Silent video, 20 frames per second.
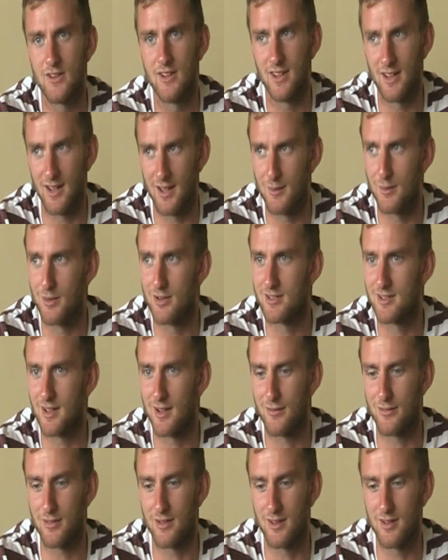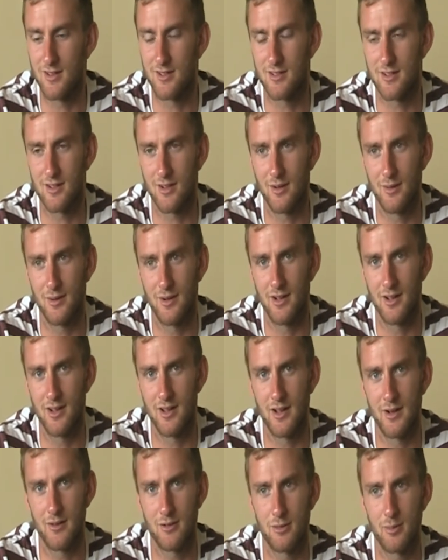Yeah, it was definitely. So
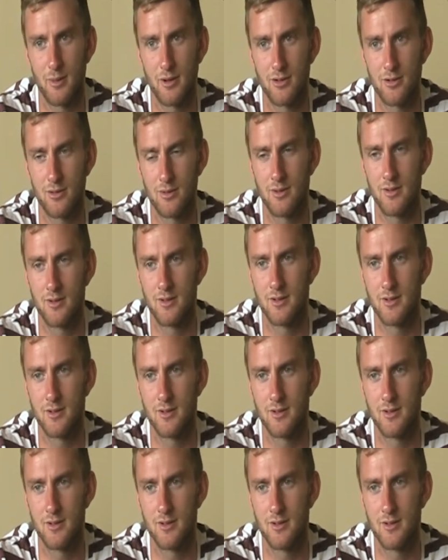yeah, that was special.